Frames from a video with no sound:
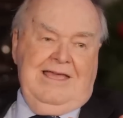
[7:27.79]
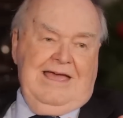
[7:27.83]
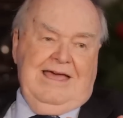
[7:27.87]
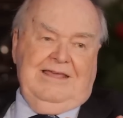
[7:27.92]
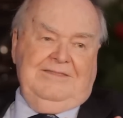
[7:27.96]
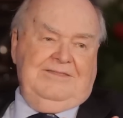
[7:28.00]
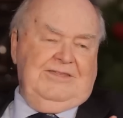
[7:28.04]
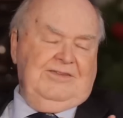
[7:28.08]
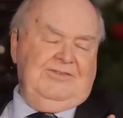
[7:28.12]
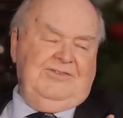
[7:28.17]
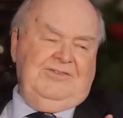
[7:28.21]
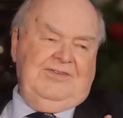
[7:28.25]

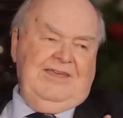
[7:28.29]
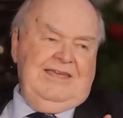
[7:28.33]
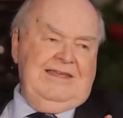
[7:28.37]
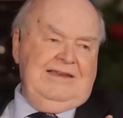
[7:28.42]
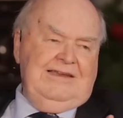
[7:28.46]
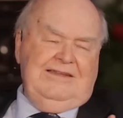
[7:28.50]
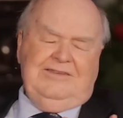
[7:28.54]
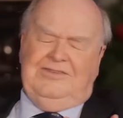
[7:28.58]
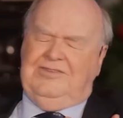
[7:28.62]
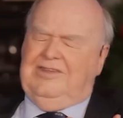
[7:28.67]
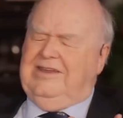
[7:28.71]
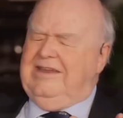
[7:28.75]
And the
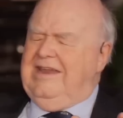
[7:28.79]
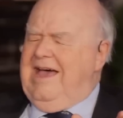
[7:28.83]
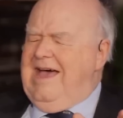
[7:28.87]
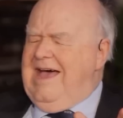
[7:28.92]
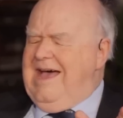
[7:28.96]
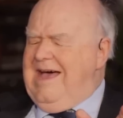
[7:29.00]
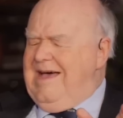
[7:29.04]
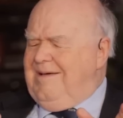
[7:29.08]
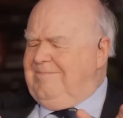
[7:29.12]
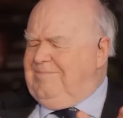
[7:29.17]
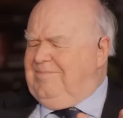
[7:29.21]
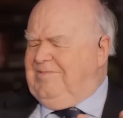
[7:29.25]
cell is an
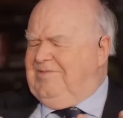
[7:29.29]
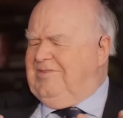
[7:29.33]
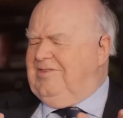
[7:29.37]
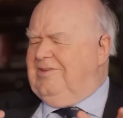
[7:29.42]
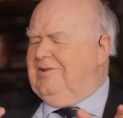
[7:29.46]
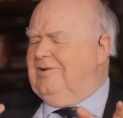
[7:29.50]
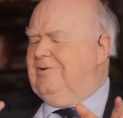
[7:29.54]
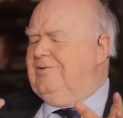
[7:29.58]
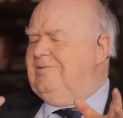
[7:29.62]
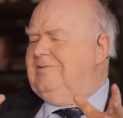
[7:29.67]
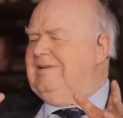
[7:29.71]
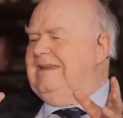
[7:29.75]

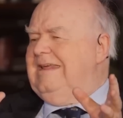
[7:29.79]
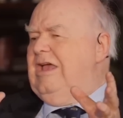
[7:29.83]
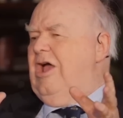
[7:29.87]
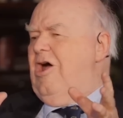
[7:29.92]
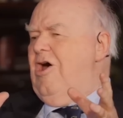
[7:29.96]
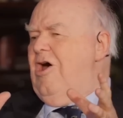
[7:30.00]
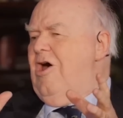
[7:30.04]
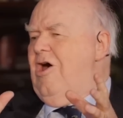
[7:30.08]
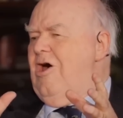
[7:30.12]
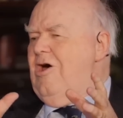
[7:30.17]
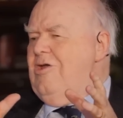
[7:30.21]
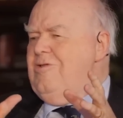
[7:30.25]
absolutely
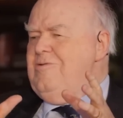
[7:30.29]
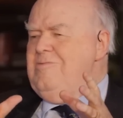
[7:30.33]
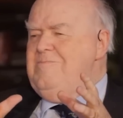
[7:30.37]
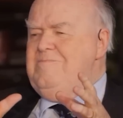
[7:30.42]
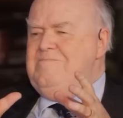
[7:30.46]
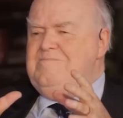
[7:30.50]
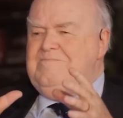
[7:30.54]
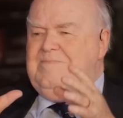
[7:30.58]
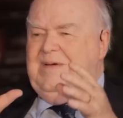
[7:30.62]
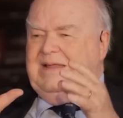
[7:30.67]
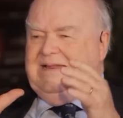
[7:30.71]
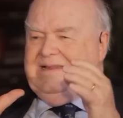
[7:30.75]

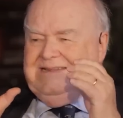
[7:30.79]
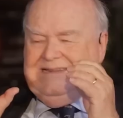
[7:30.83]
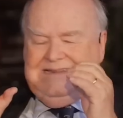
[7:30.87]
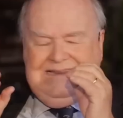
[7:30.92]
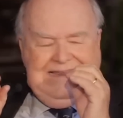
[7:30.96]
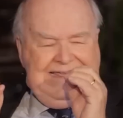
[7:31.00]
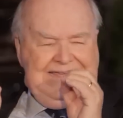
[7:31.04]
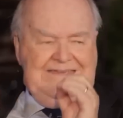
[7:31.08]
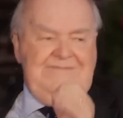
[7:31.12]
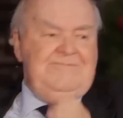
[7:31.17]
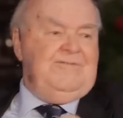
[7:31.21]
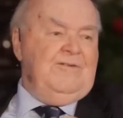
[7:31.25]

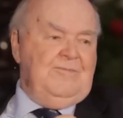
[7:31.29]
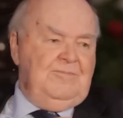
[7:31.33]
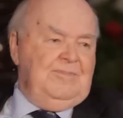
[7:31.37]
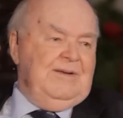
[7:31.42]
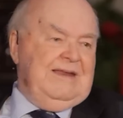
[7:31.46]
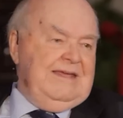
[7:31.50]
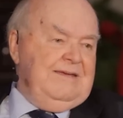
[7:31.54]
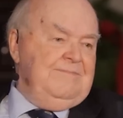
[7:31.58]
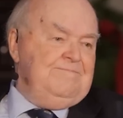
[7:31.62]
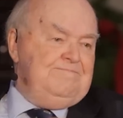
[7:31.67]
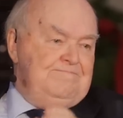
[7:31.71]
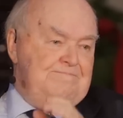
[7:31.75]

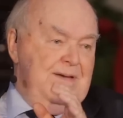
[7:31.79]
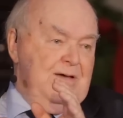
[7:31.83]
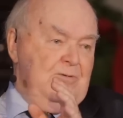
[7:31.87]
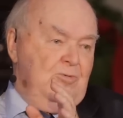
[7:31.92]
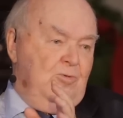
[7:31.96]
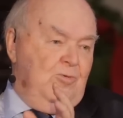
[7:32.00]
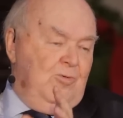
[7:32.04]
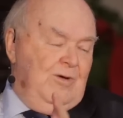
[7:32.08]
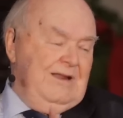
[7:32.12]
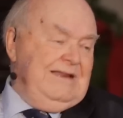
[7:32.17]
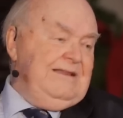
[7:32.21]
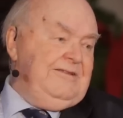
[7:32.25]
unbelievably
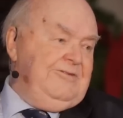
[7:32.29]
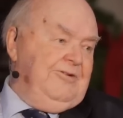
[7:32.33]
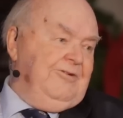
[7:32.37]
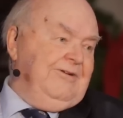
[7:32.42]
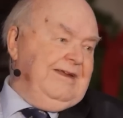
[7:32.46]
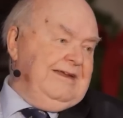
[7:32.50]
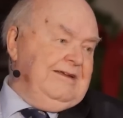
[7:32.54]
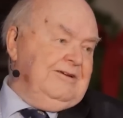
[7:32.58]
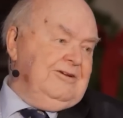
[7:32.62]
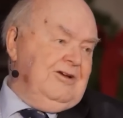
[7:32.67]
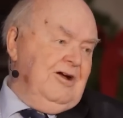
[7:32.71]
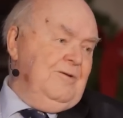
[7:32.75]

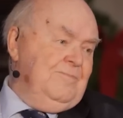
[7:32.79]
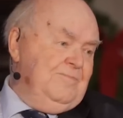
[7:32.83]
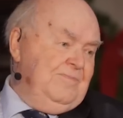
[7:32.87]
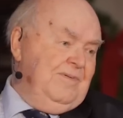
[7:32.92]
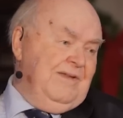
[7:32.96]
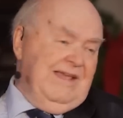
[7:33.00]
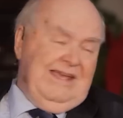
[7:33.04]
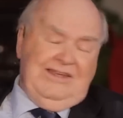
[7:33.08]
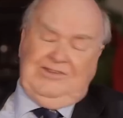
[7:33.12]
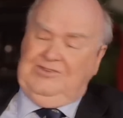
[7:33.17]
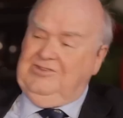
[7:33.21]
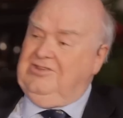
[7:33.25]
bewildering
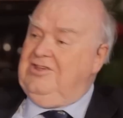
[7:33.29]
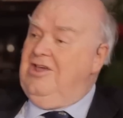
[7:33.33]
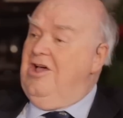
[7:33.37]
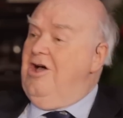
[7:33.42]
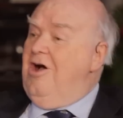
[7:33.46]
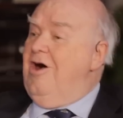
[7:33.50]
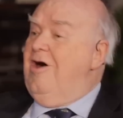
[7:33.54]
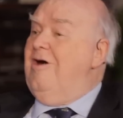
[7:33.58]
complex